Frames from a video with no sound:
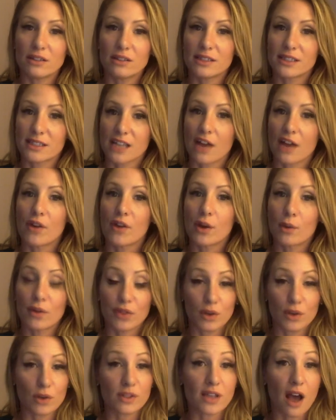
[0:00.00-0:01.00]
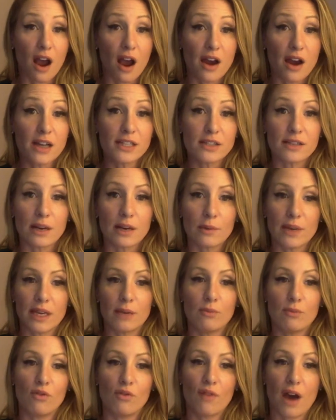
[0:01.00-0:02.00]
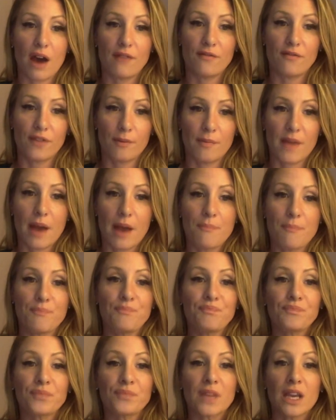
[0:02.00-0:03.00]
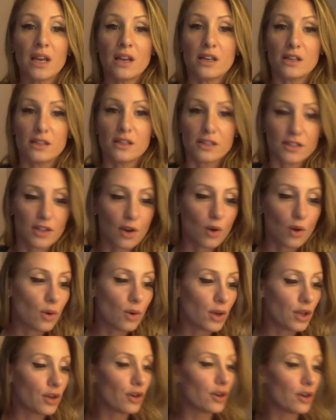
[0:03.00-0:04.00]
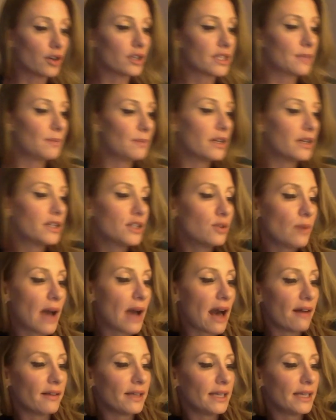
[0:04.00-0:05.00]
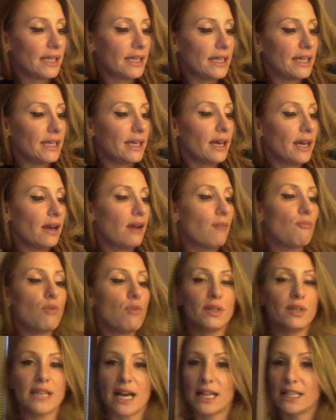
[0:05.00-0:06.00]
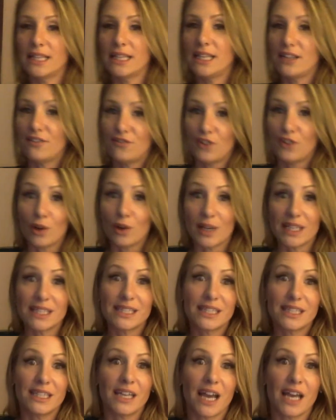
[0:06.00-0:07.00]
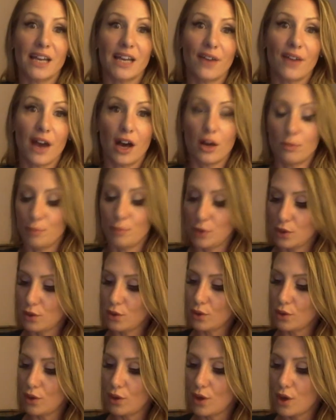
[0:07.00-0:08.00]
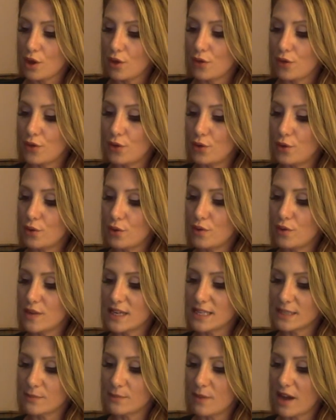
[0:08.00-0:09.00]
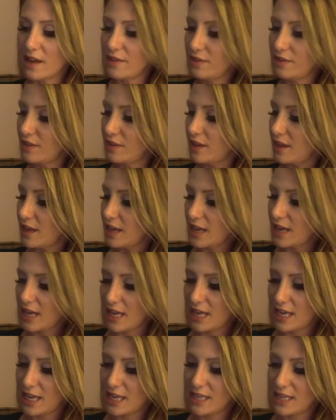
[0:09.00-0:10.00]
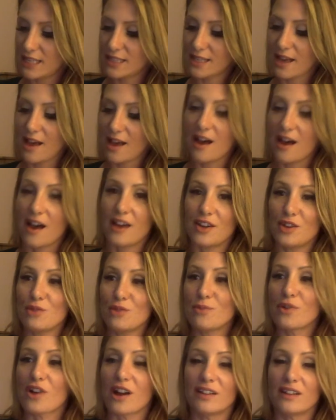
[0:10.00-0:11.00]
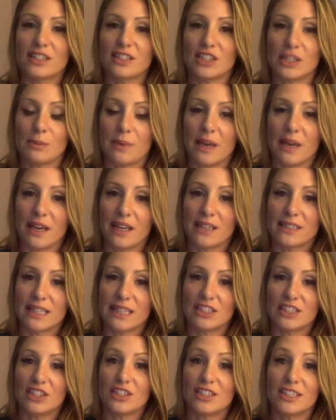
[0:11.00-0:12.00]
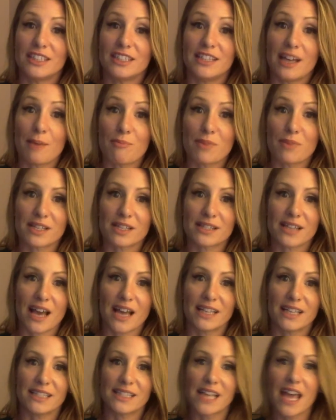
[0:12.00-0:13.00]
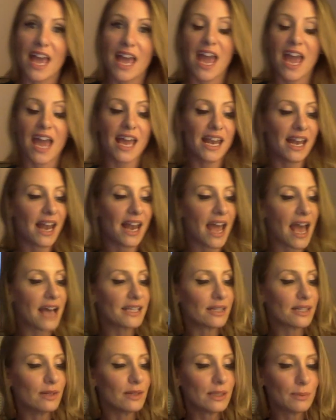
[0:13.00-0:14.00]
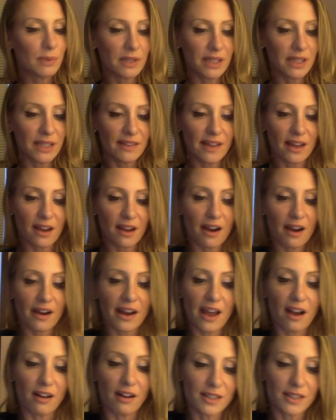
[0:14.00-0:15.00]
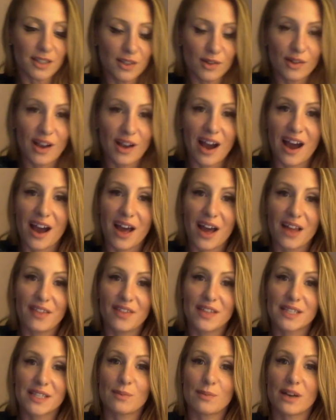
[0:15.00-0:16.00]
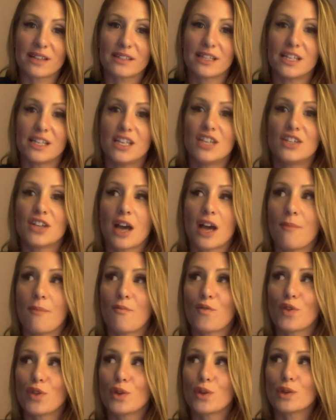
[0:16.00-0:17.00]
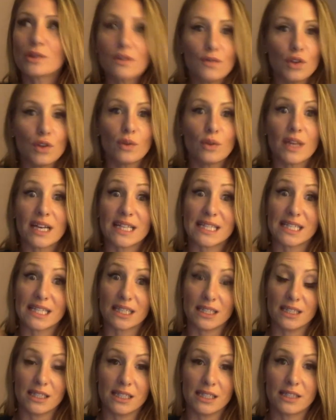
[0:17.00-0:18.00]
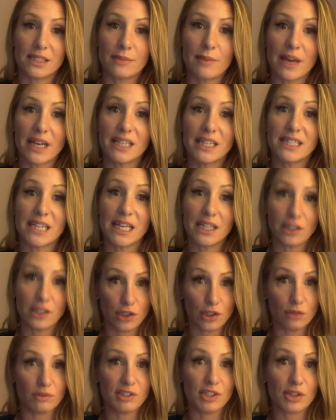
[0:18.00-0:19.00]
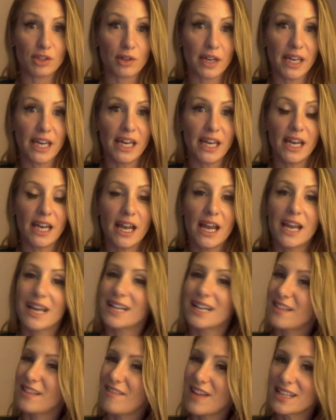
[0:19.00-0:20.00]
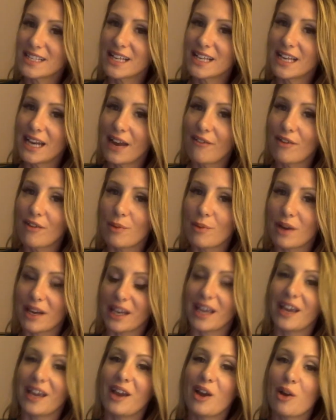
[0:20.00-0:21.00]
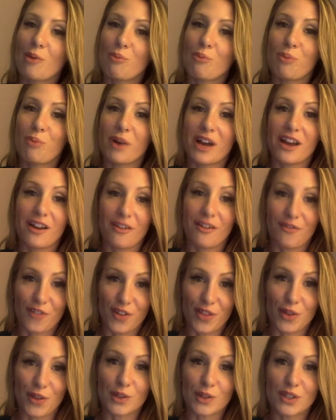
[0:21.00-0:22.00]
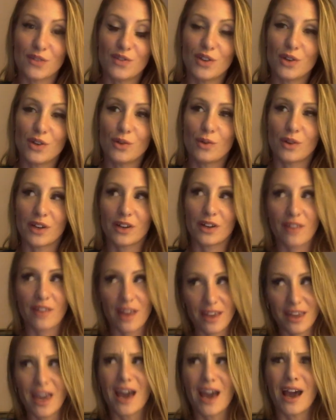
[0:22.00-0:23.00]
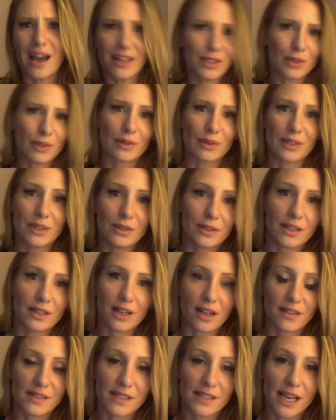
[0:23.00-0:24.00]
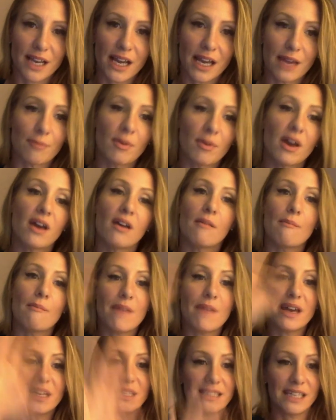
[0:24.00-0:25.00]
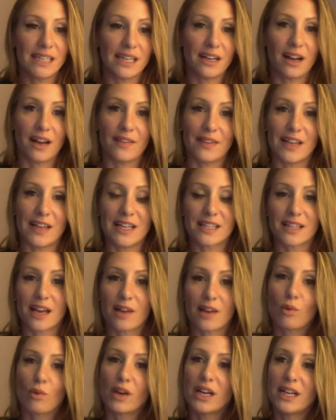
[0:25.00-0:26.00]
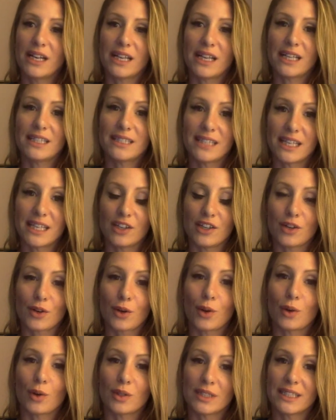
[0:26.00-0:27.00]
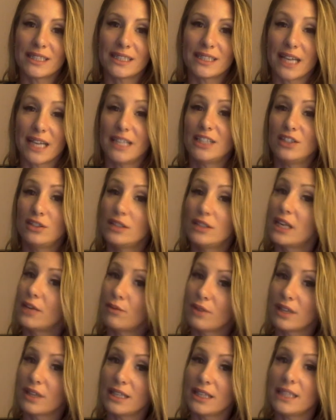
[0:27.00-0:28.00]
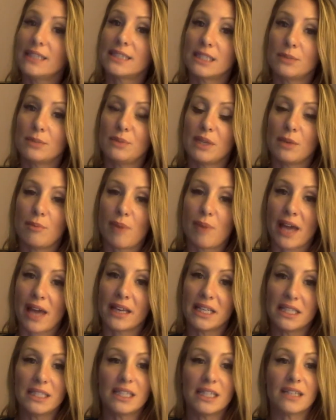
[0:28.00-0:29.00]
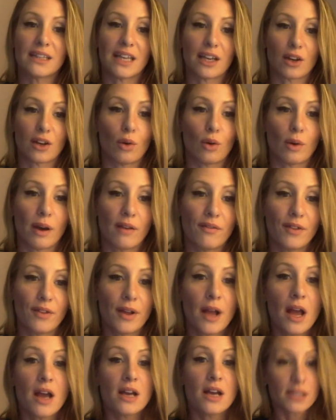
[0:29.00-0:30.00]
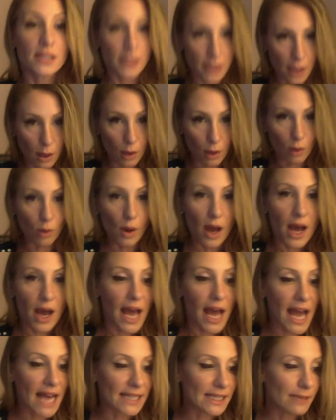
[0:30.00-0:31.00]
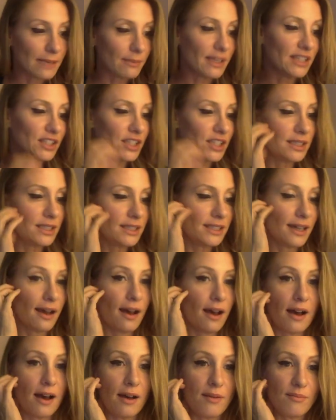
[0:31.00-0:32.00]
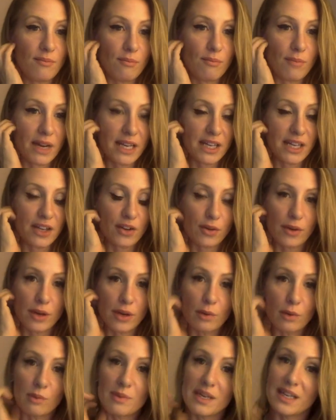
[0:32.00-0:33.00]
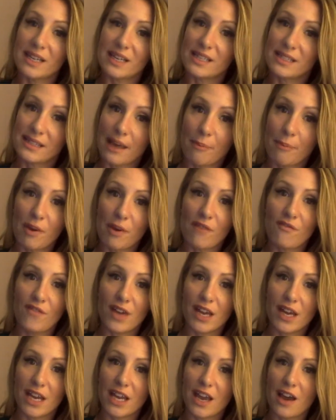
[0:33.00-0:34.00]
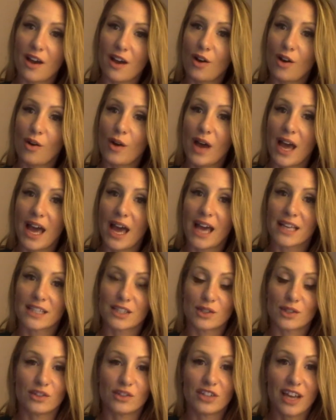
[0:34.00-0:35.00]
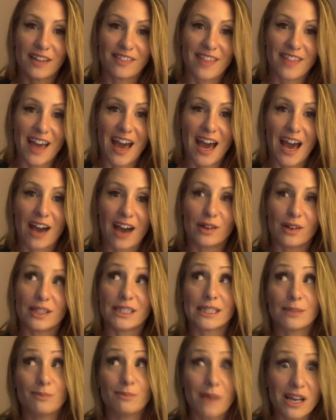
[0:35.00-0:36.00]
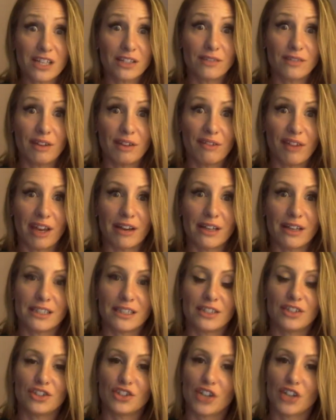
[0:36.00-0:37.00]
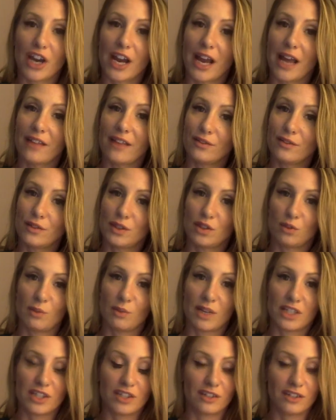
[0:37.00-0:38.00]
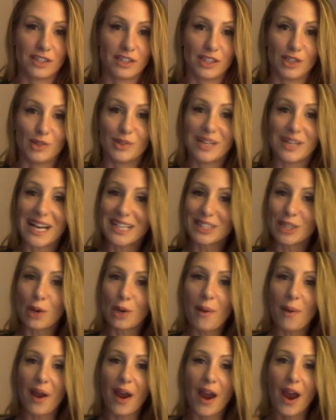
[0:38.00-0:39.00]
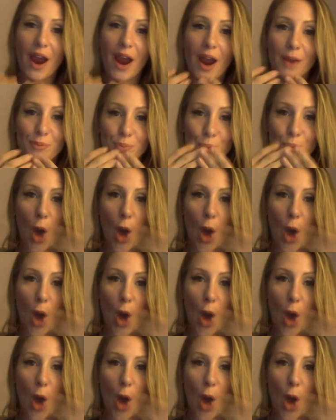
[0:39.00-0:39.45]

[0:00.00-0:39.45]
and discovering what those are so that we can move on from them. So your spirituality modality of focus to kind of help you through this month is uh, numerology, paying attention to number signs. And as I was pulling that card, I also got this message. Um, for those of you that it's easy to meditate and you enjoy it, you know, that's not everybody. But for those of you where you're like, yeah, I totally do that all the time, meditate on this, on what it is that you're holding tight to that really needs to be abandoned and let go of. So as I mentioned, um, money and career will be in a separate video. So check that out, especially if you have Aries in your chart. I love you so much, and I'll see you in October.